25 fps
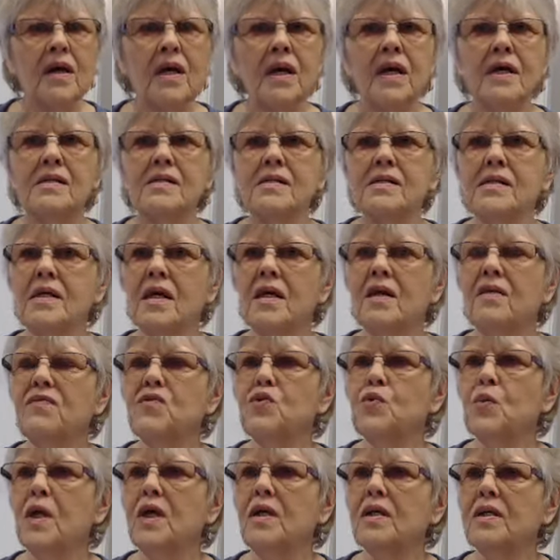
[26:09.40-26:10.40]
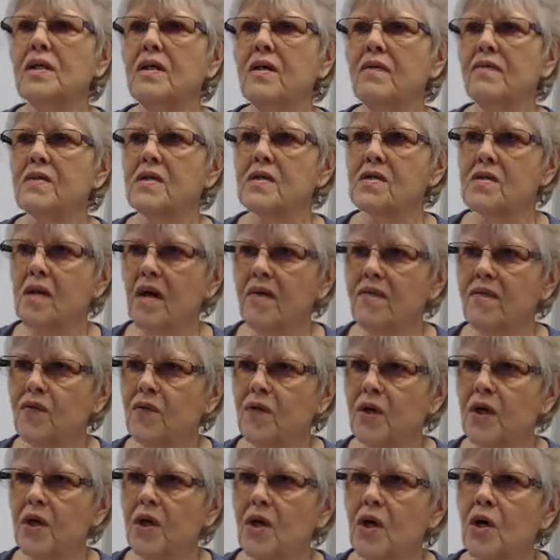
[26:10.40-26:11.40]
Instead of dwelling in the
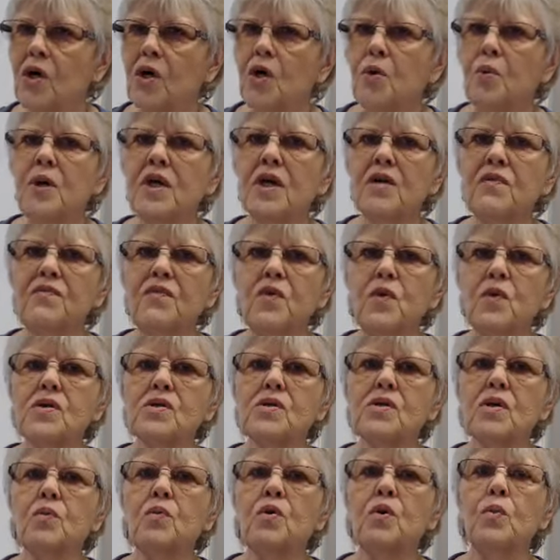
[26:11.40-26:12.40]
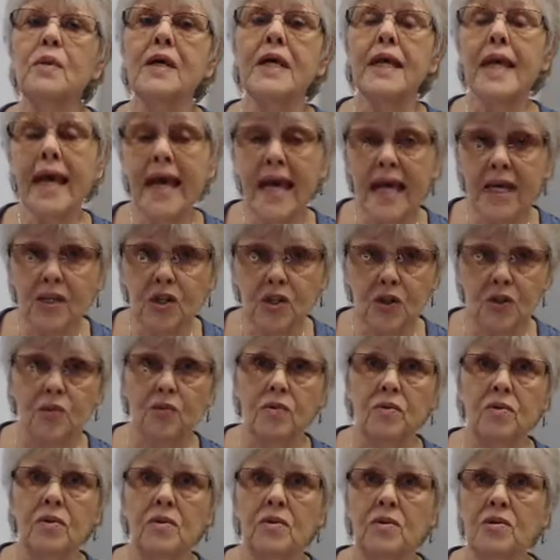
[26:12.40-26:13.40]
suffering, we can focus on what we can
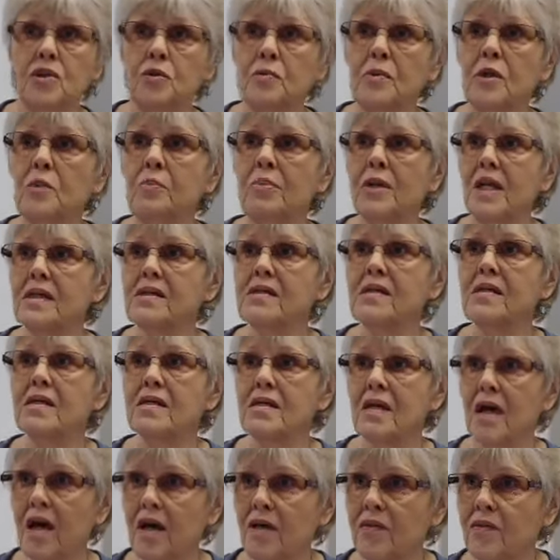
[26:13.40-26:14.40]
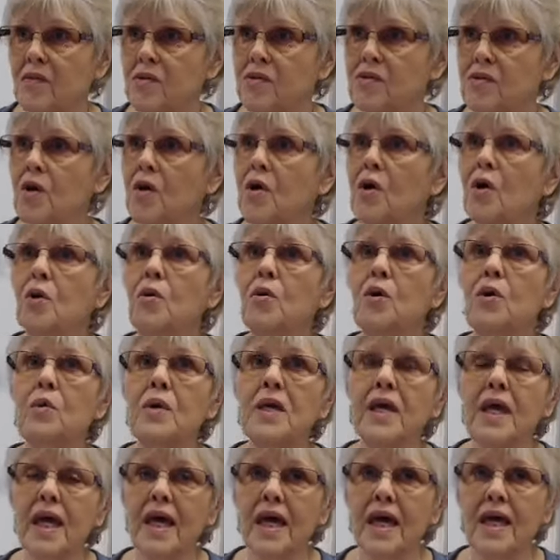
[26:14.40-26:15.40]
do to be a blessing to others, what
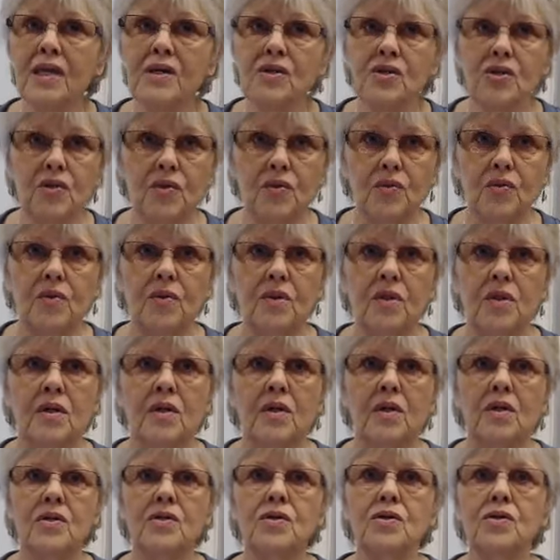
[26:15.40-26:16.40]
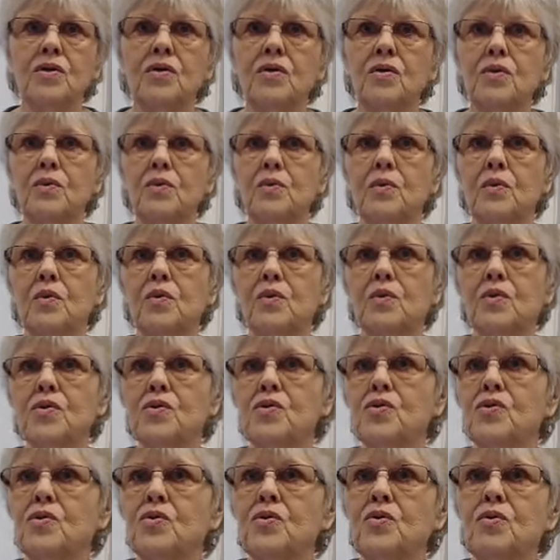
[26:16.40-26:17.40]
we can do to,
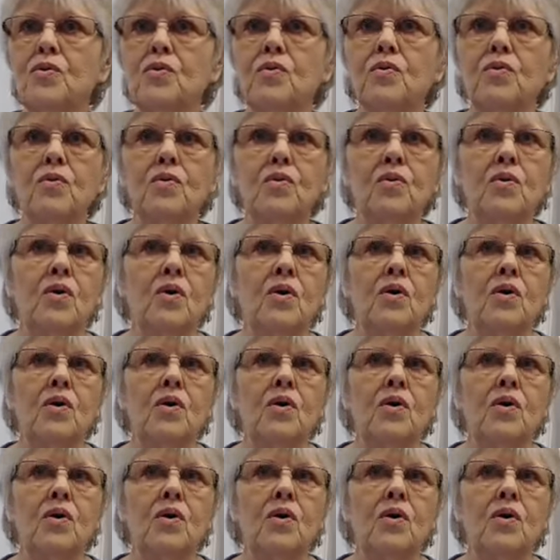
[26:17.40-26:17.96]
to